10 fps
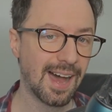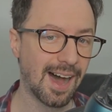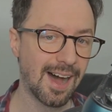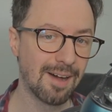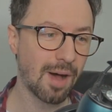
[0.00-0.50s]

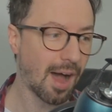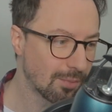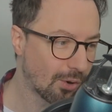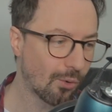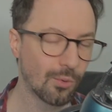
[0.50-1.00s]
Um,
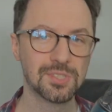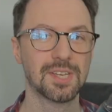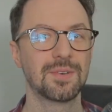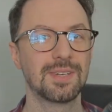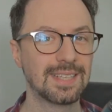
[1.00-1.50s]
I'm
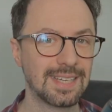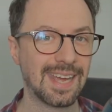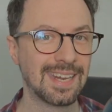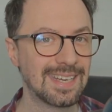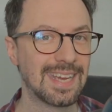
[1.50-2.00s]
also
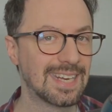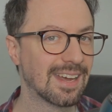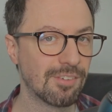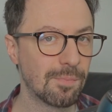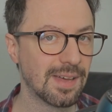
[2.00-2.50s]
in need
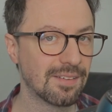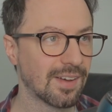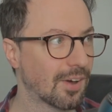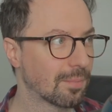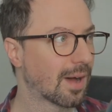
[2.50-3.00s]
of a bit of
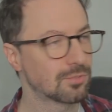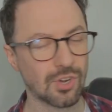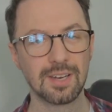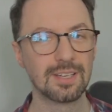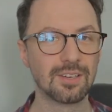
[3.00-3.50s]
help. I'm
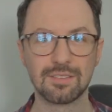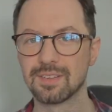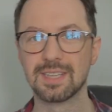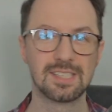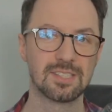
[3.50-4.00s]
trying to look
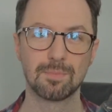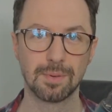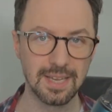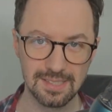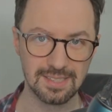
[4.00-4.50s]
for this
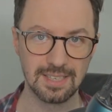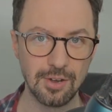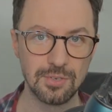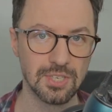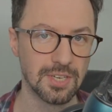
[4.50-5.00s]
place to
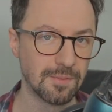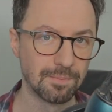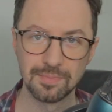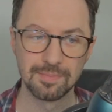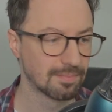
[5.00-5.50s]
go to.
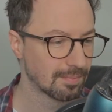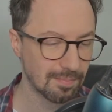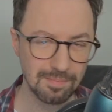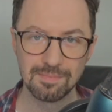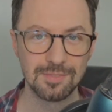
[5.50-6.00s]

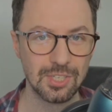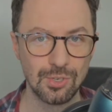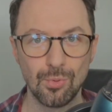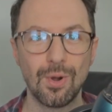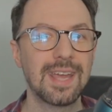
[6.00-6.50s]

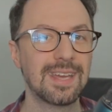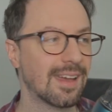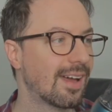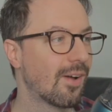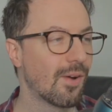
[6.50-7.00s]
Great.
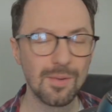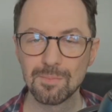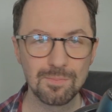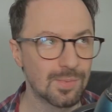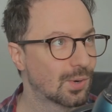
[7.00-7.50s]

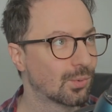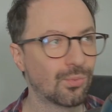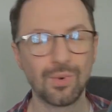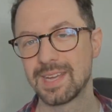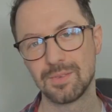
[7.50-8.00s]

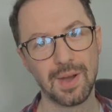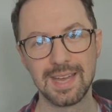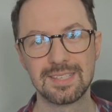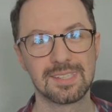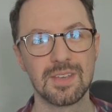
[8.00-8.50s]
Great
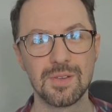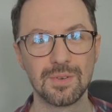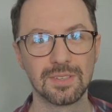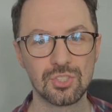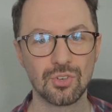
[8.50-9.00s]
way
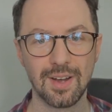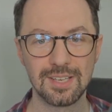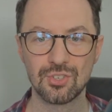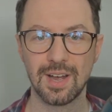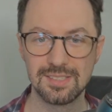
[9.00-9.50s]
to try
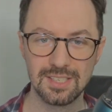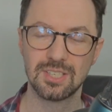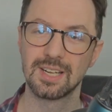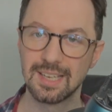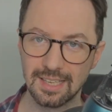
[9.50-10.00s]
and
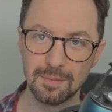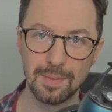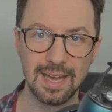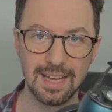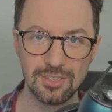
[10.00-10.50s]
transition a little
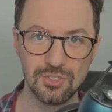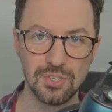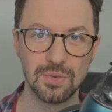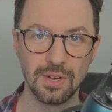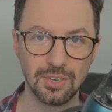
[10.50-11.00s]
bit
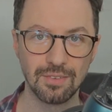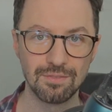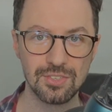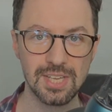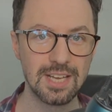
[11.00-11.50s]
into a
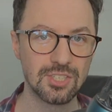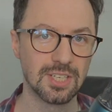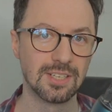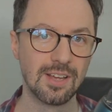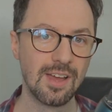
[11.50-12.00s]

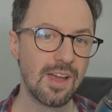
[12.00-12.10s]
conversation.